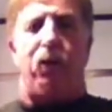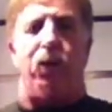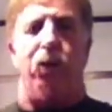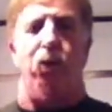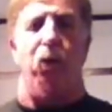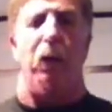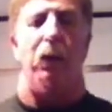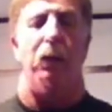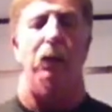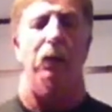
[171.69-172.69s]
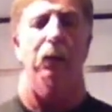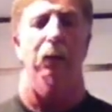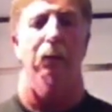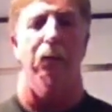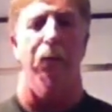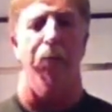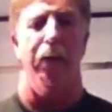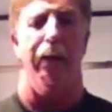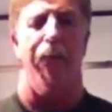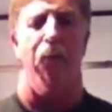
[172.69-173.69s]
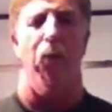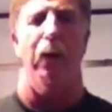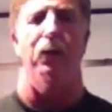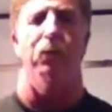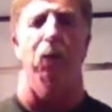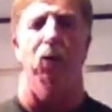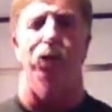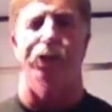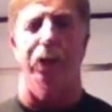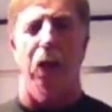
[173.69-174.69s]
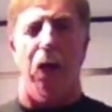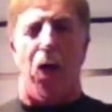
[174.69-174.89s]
to complete a full range of motion,